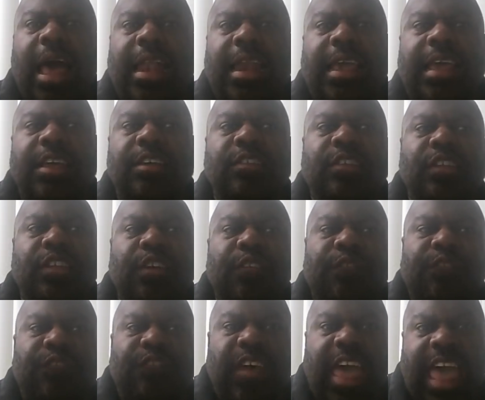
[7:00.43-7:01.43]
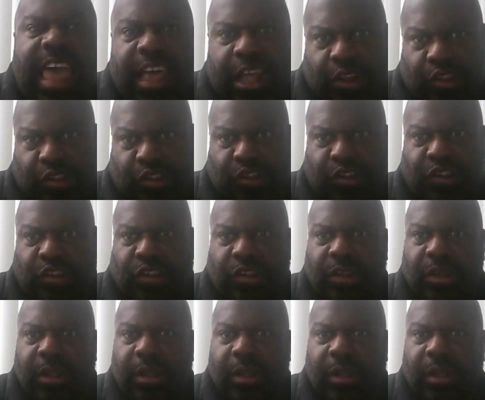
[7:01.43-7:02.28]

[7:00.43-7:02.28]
his defense